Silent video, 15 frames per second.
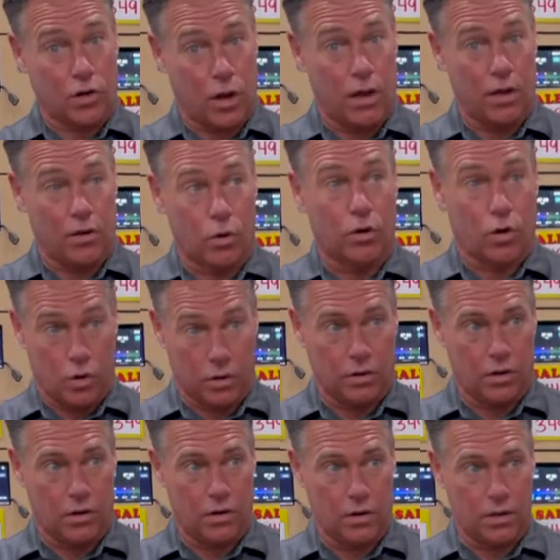uh, or, or,
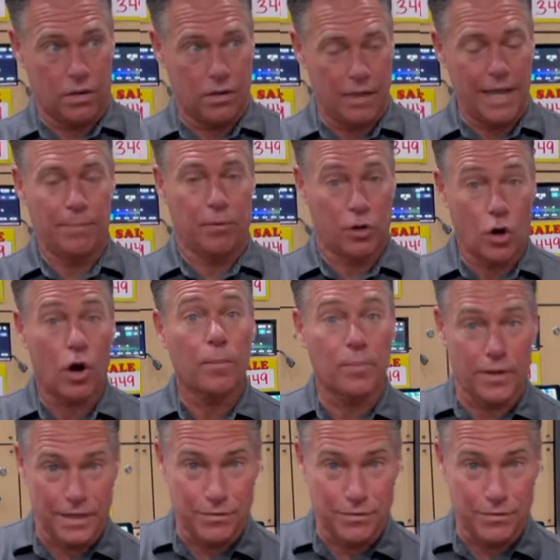or uh, Apple CarPlay